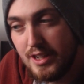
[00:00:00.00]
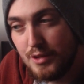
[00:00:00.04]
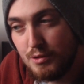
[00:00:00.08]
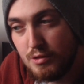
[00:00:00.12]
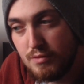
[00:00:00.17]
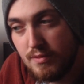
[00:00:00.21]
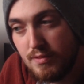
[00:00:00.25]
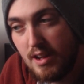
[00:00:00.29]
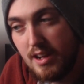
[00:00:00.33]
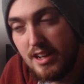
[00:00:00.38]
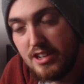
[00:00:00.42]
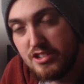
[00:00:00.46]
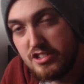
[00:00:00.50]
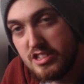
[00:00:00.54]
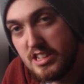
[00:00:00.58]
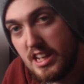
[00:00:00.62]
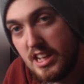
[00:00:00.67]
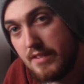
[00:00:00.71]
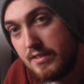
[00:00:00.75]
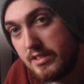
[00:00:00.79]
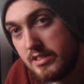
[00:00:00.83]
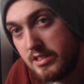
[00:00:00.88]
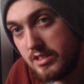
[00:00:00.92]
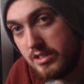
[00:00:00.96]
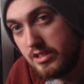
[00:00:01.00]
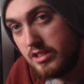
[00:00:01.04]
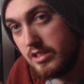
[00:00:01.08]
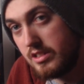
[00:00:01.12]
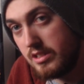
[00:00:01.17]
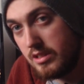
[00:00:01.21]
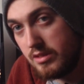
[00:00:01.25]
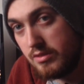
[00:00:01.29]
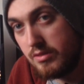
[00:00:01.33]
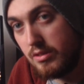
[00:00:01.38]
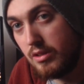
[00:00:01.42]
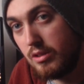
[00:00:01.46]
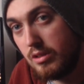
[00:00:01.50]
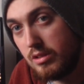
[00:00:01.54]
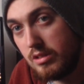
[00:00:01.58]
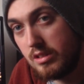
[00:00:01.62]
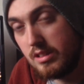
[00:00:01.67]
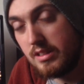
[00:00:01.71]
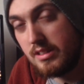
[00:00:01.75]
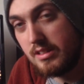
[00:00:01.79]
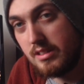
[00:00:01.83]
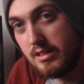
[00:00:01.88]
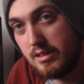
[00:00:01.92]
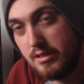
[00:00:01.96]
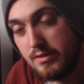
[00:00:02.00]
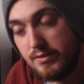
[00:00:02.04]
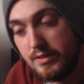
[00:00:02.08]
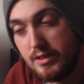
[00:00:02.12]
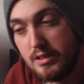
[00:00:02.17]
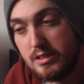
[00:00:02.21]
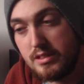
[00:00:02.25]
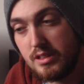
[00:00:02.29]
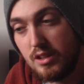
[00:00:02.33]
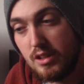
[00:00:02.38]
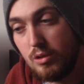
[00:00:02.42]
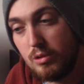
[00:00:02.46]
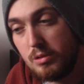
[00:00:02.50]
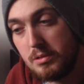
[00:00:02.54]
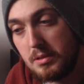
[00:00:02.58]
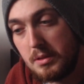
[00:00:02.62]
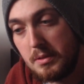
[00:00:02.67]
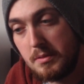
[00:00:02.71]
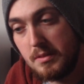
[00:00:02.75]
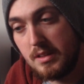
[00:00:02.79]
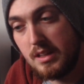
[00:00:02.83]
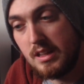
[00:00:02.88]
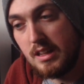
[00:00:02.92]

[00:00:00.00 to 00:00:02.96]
it without actually having to turn the filter holder.